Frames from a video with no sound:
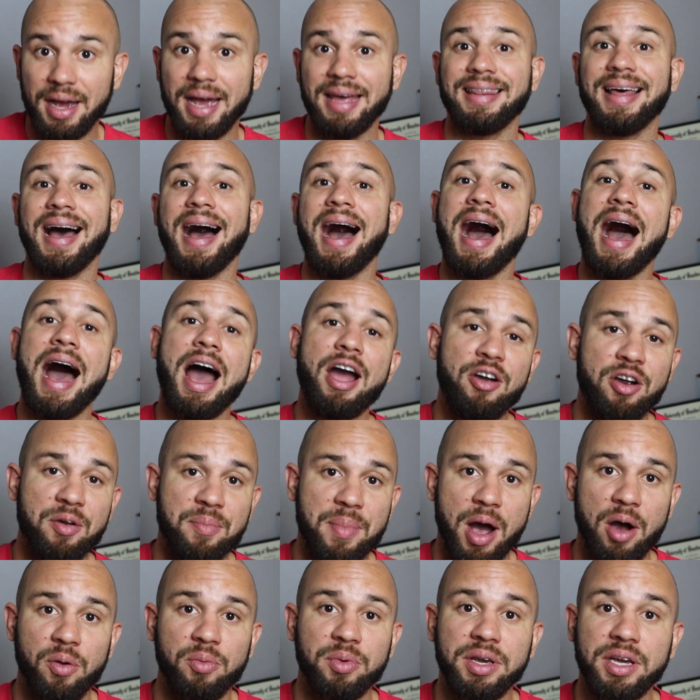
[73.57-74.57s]
and the higher
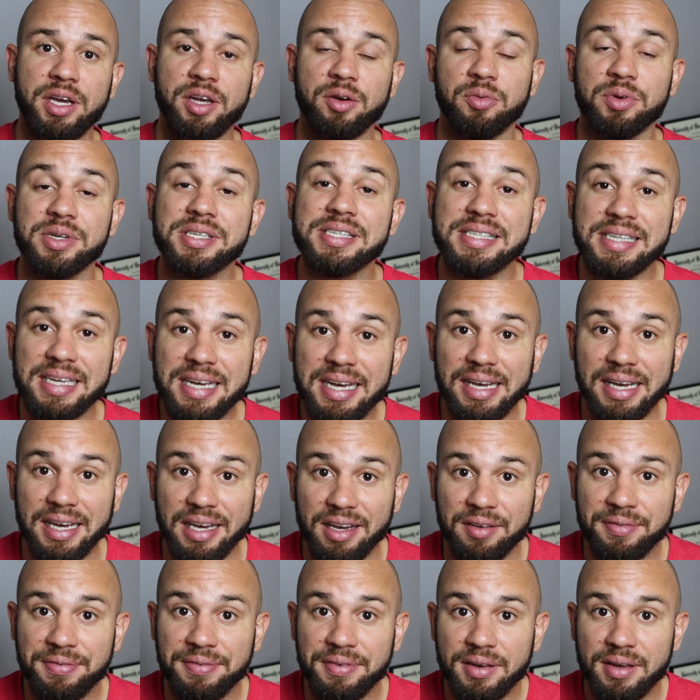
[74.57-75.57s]
amount we can
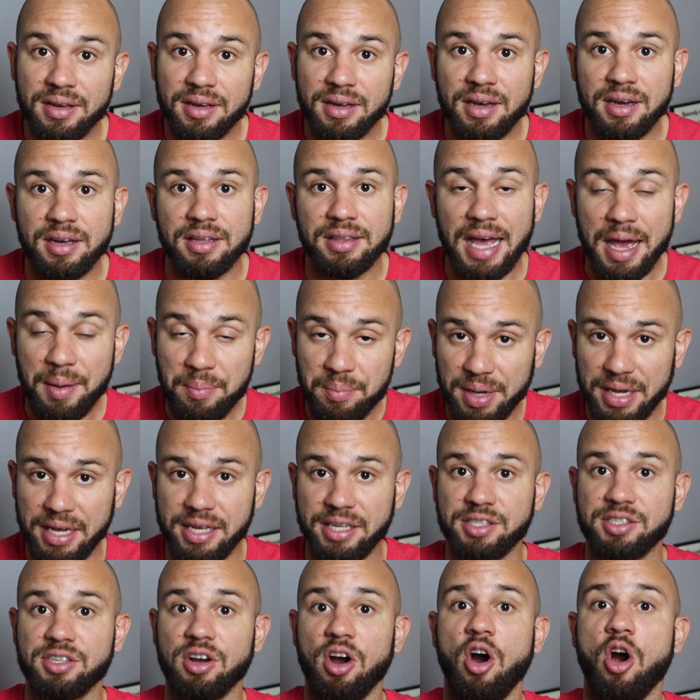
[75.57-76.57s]
receive, that
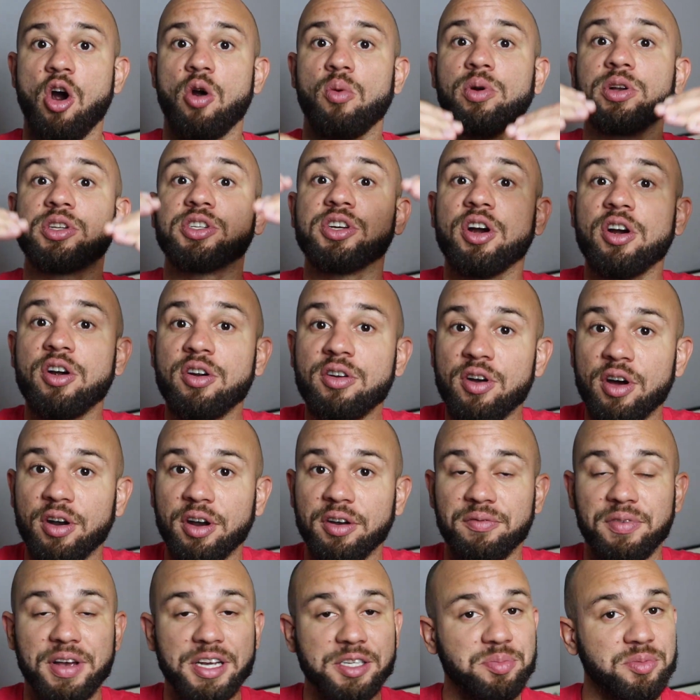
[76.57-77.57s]
means our return on
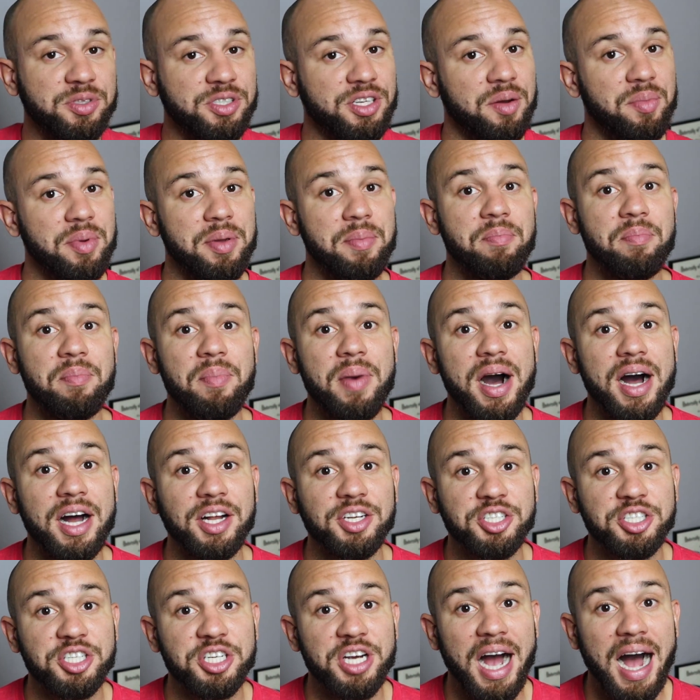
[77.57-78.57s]
investment is going to be
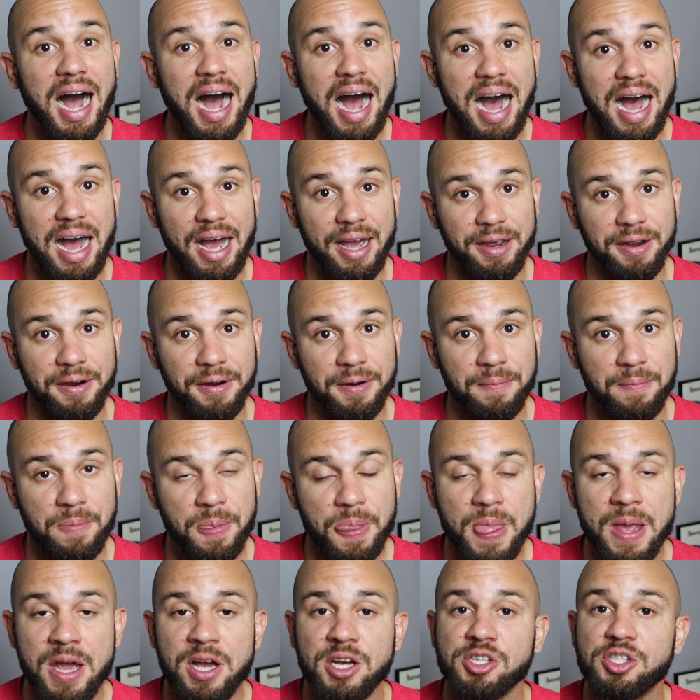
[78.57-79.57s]
much higher.
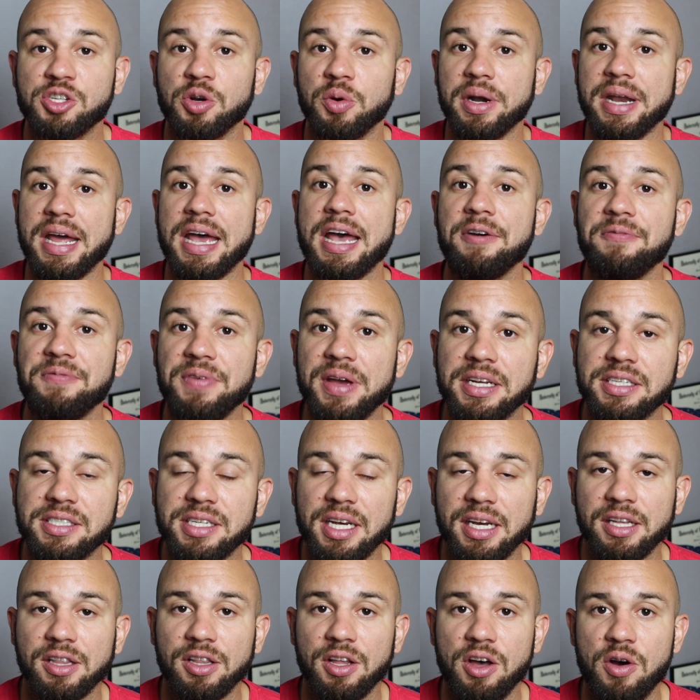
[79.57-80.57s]
So an
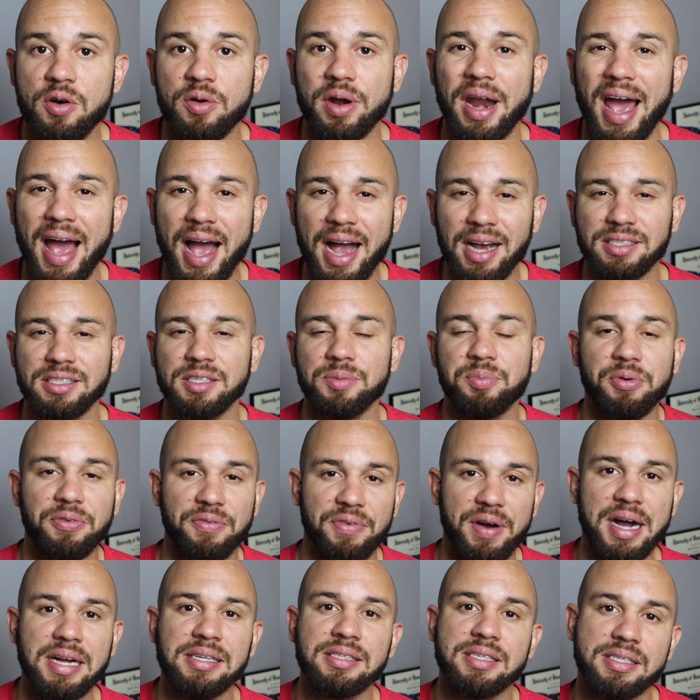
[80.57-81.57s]
FHA loan actually
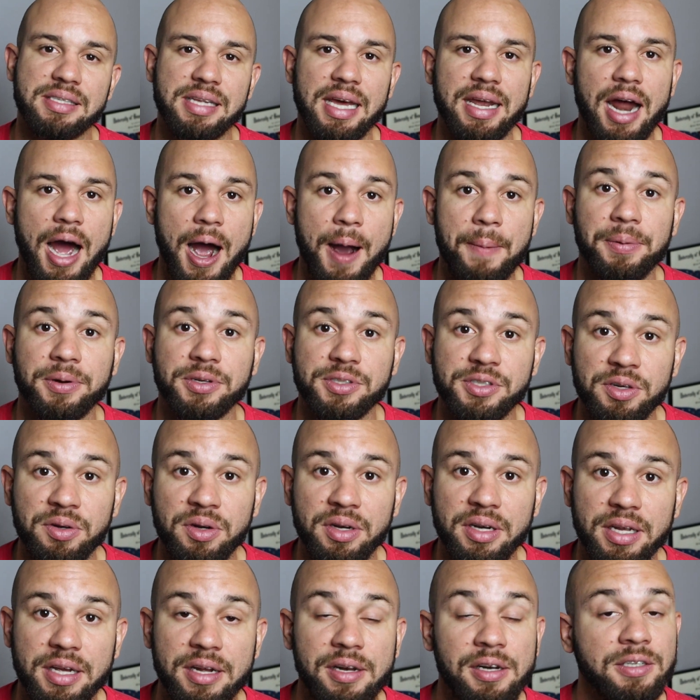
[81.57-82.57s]
provides us that
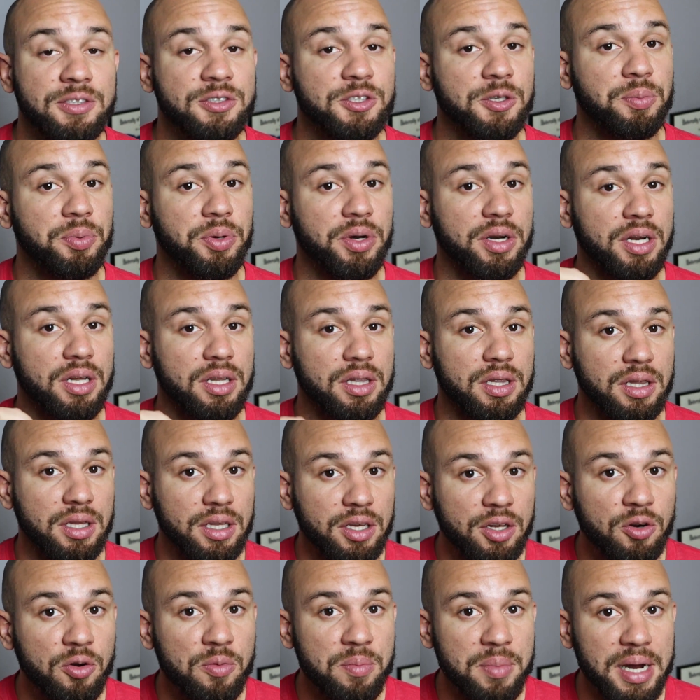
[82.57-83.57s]
opportunity to put a
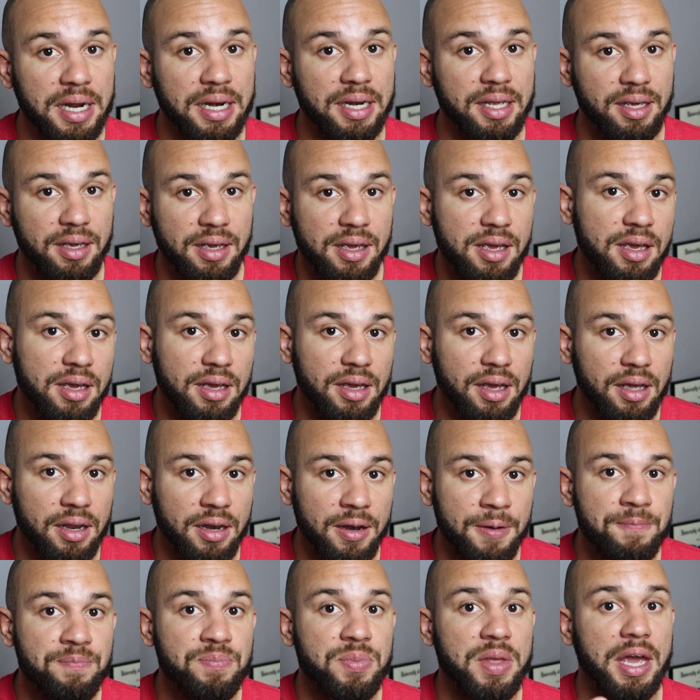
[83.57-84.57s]
little money
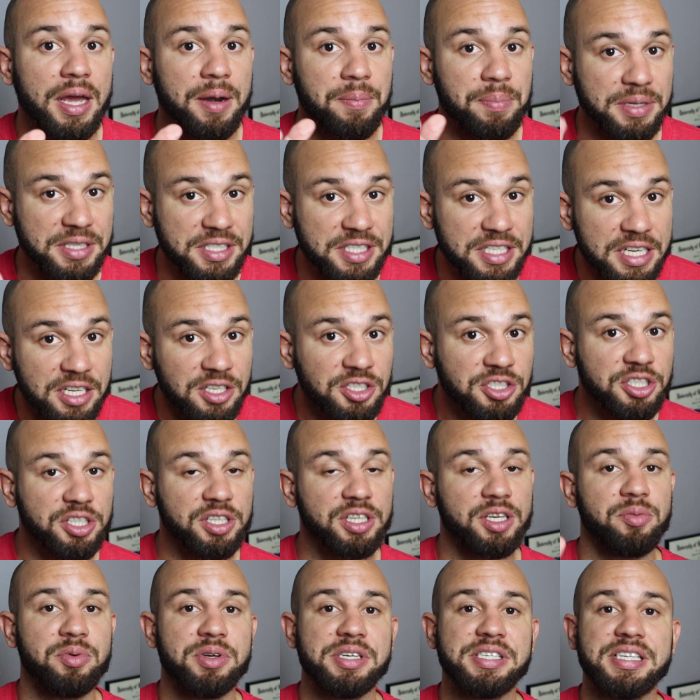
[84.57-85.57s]
in and
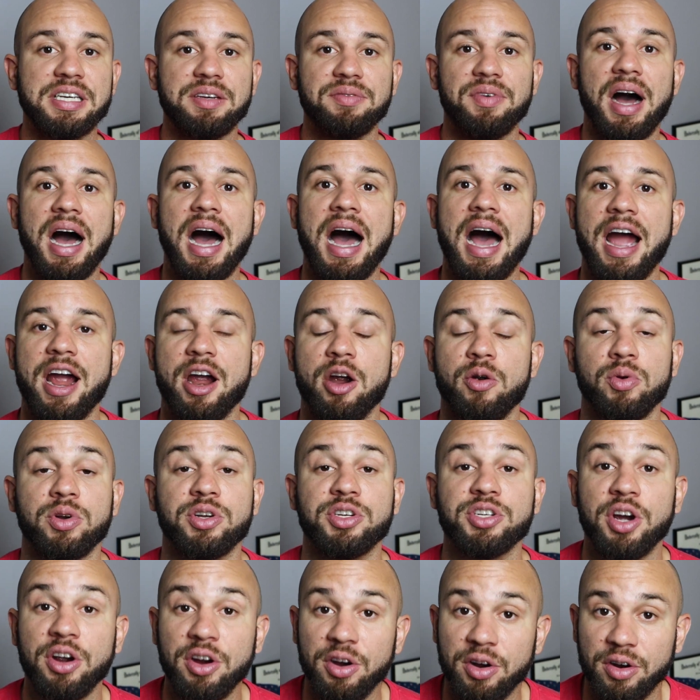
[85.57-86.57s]
potentially receive a higher
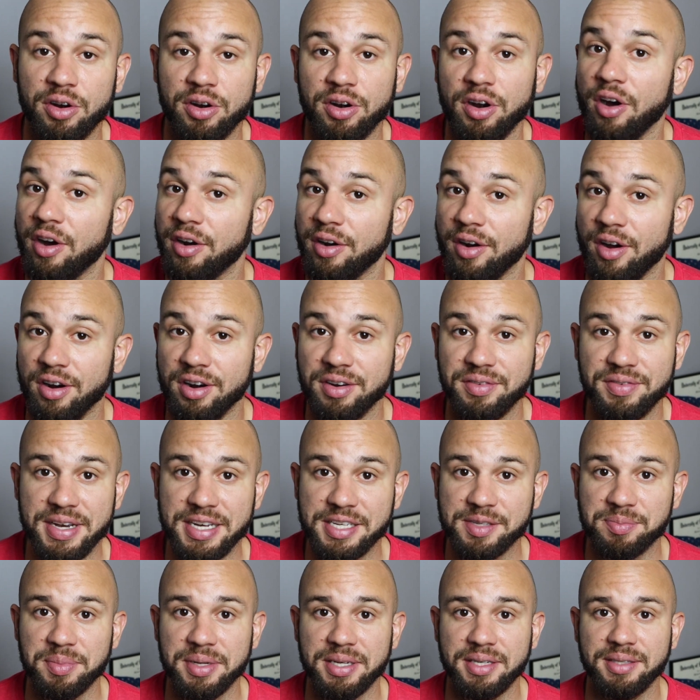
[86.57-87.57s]
return on our
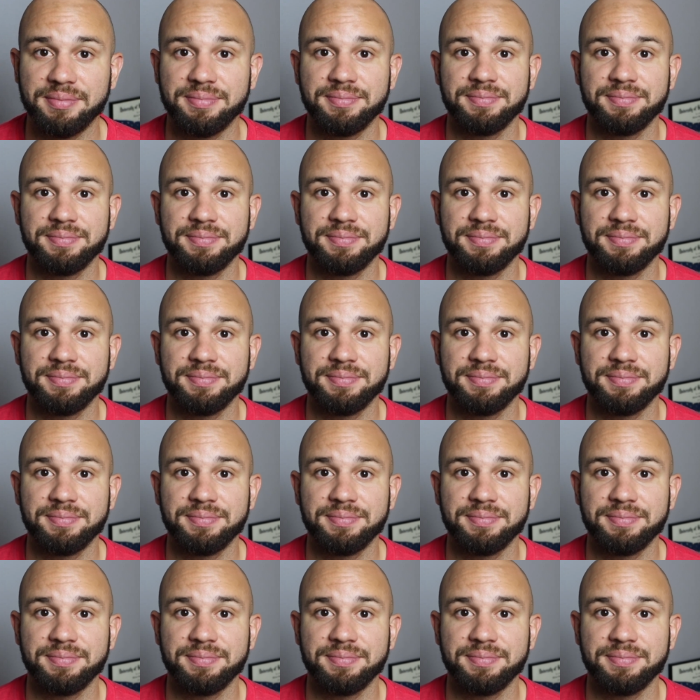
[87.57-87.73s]
investment.